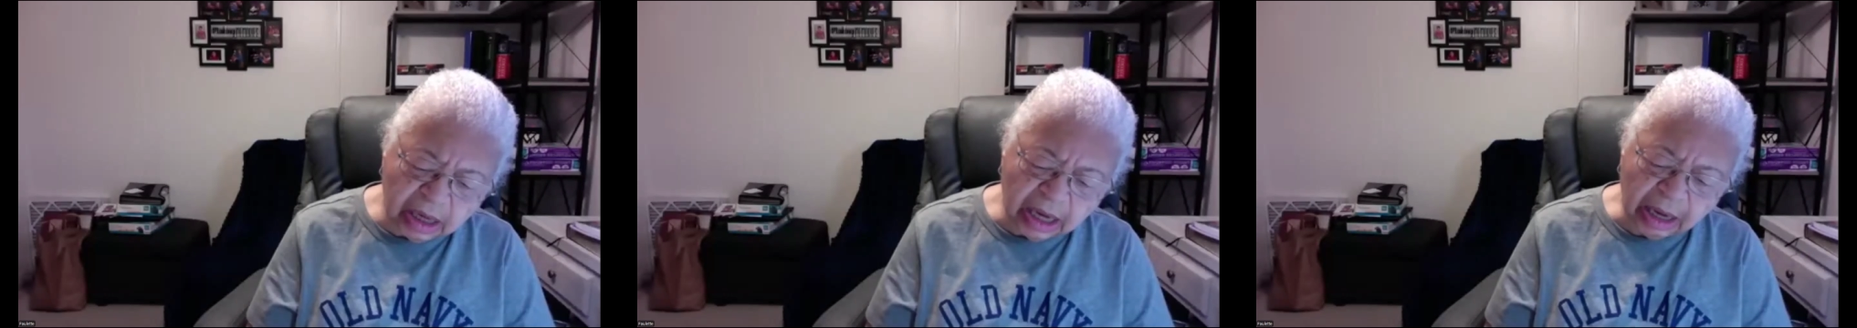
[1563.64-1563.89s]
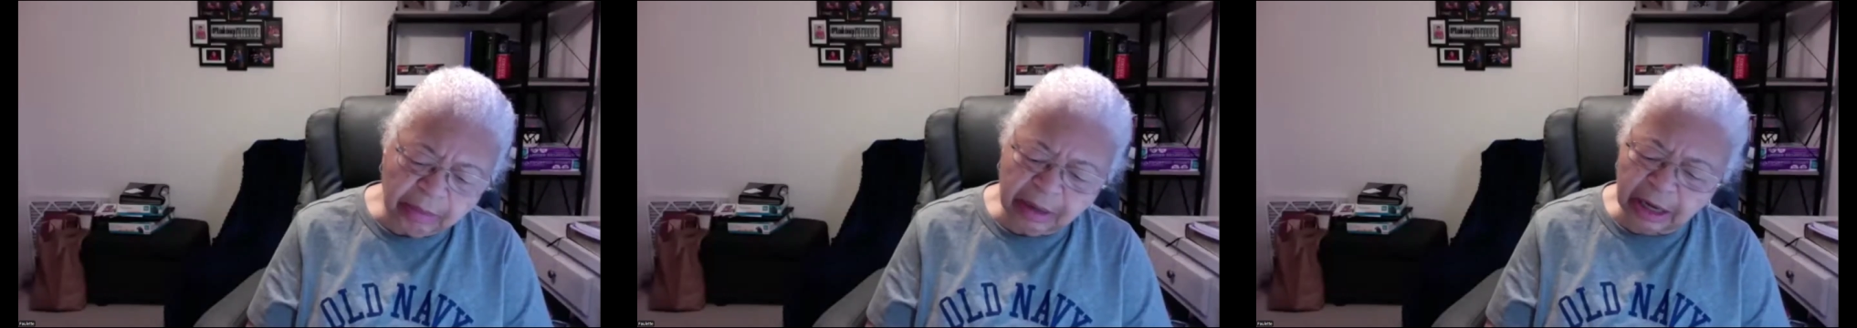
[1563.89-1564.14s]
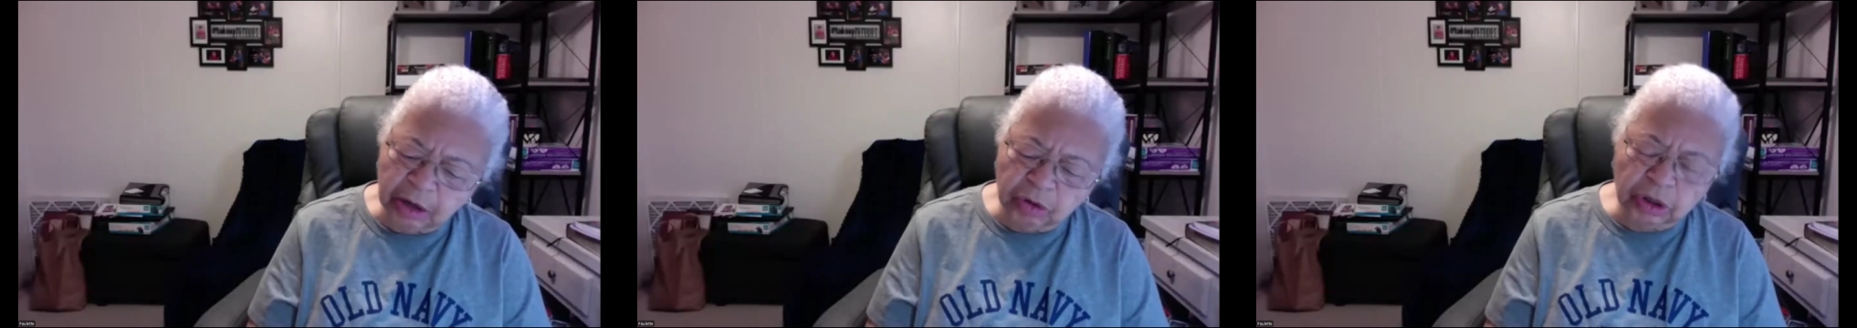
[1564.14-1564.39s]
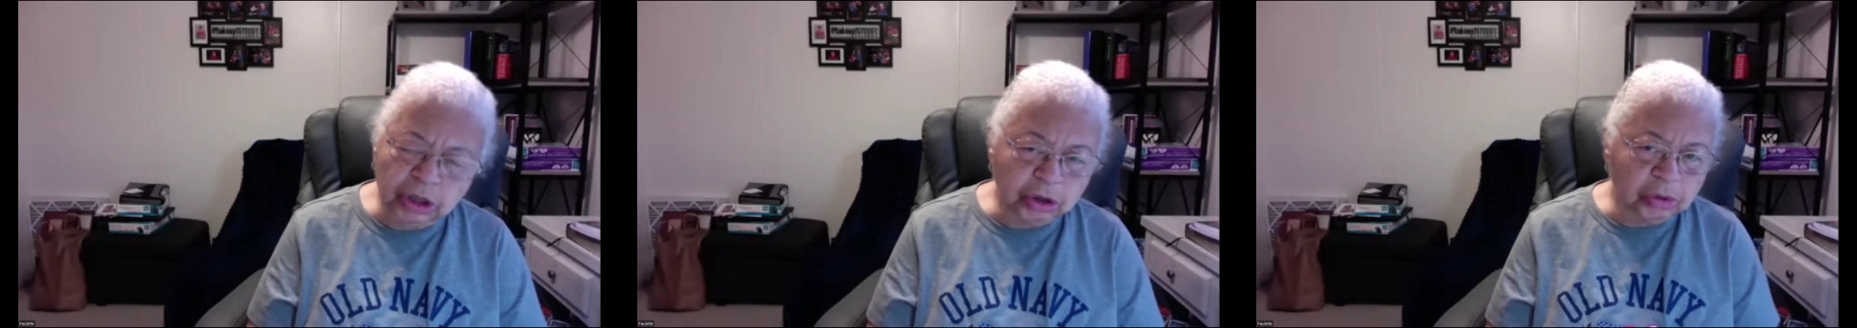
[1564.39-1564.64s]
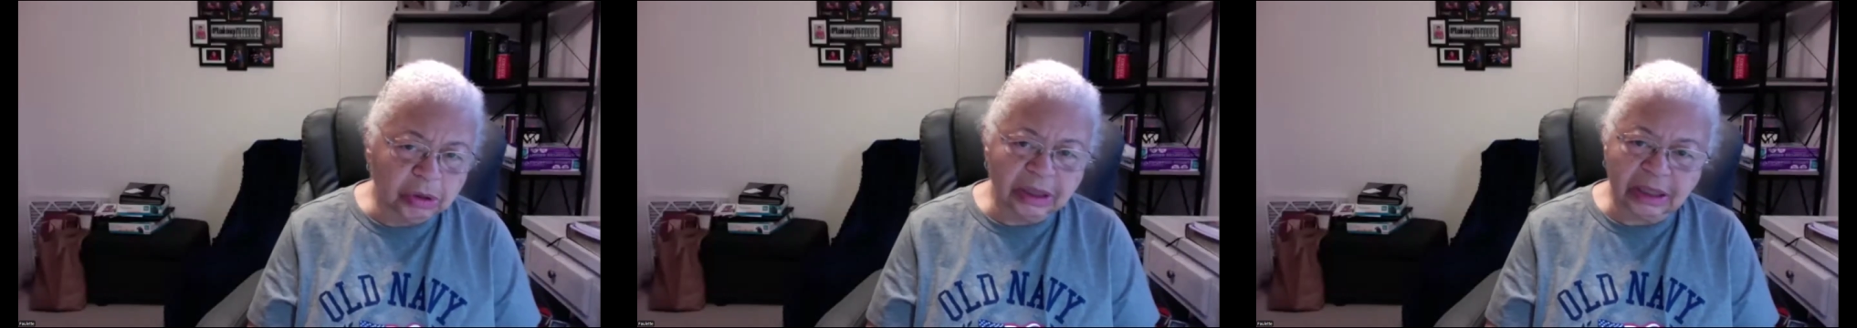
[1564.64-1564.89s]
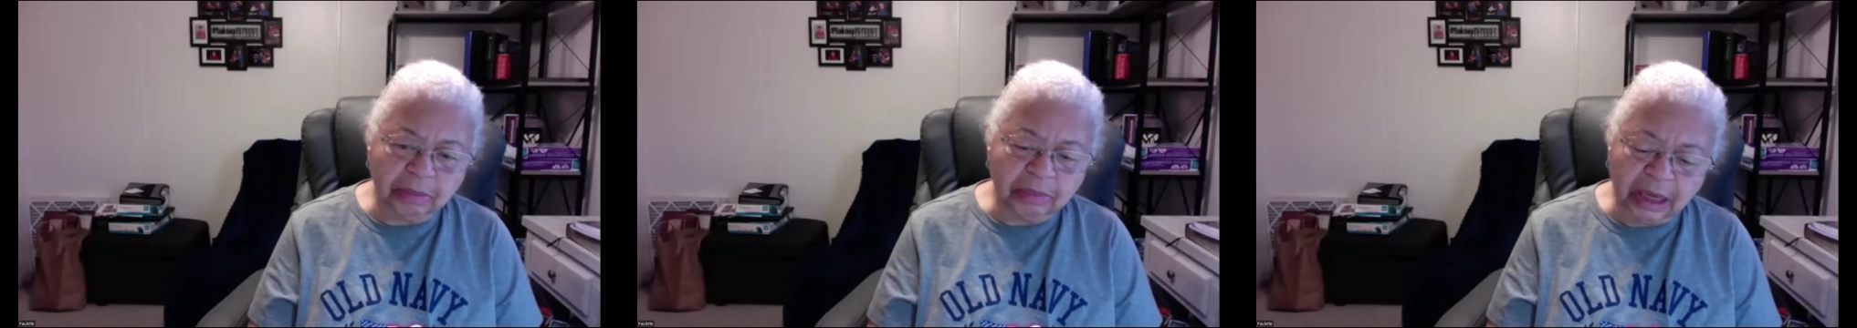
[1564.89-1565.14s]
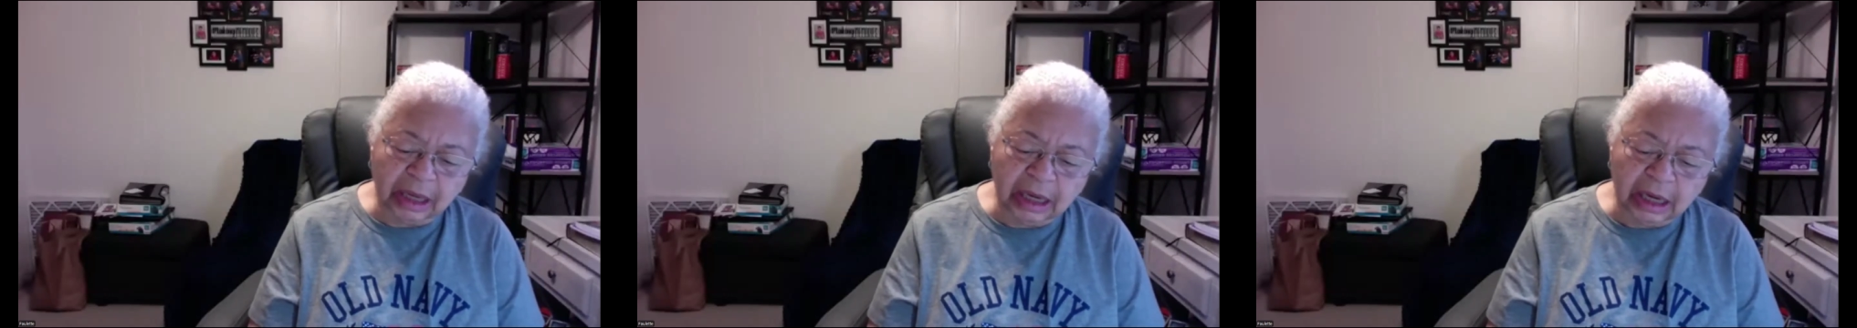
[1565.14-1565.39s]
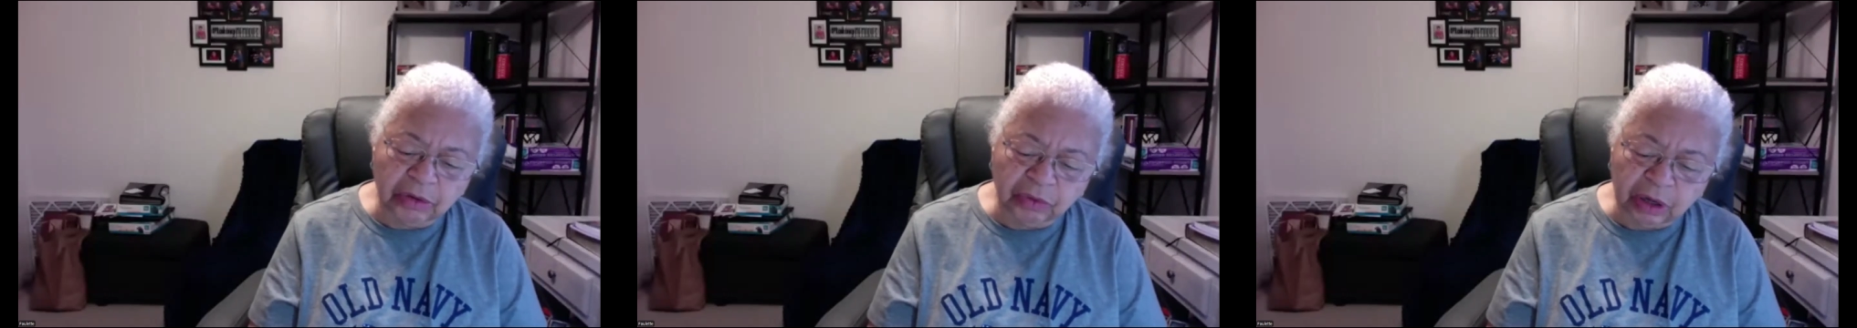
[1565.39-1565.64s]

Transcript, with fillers: am I only doing something in